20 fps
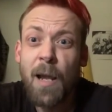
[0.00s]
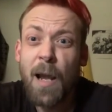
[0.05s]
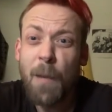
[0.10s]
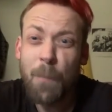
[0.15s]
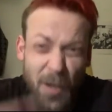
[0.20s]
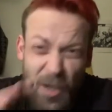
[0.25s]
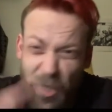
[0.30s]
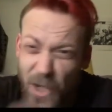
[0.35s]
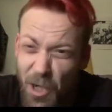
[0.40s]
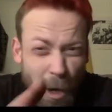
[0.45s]

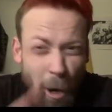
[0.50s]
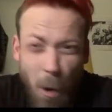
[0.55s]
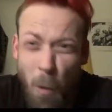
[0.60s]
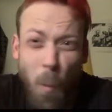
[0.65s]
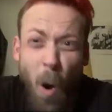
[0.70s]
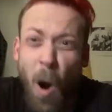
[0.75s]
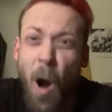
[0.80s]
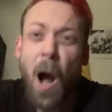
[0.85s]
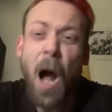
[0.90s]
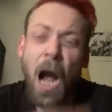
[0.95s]
But do you know
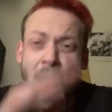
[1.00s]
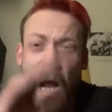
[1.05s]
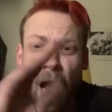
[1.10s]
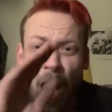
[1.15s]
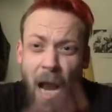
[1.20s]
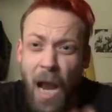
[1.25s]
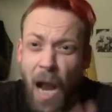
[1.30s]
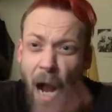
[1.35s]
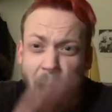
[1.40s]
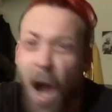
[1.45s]
what?
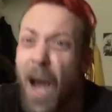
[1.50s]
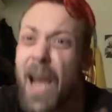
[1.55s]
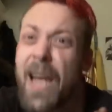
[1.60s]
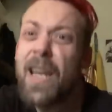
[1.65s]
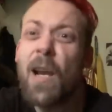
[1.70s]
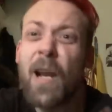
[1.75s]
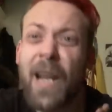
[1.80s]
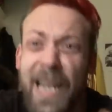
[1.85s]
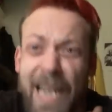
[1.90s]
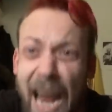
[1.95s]
I
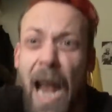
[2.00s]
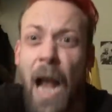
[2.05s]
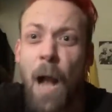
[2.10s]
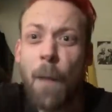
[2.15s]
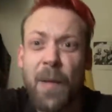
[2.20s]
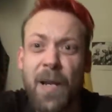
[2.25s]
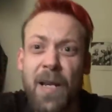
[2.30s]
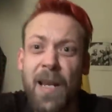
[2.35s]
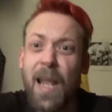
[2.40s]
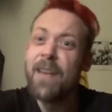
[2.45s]
can get
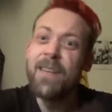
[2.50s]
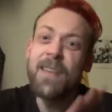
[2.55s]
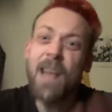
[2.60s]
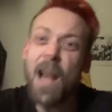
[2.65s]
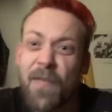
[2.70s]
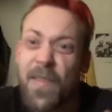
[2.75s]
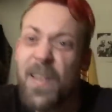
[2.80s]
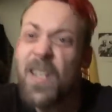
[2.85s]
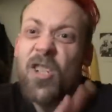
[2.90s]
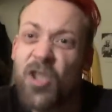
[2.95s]
up in,
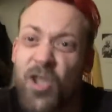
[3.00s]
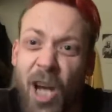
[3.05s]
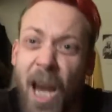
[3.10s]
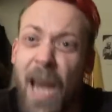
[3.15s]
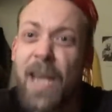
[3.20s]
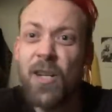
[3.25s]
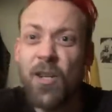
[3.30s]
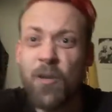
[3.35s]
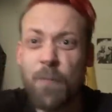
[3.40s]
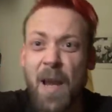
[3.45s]
nothing's
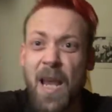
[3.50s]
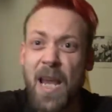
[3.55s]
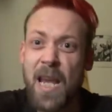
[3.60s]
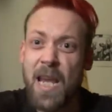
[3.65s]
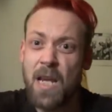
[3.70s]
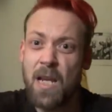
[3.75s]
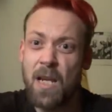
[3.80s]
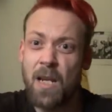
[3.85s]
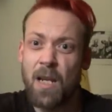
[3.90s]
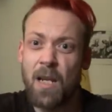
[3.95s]
changed me.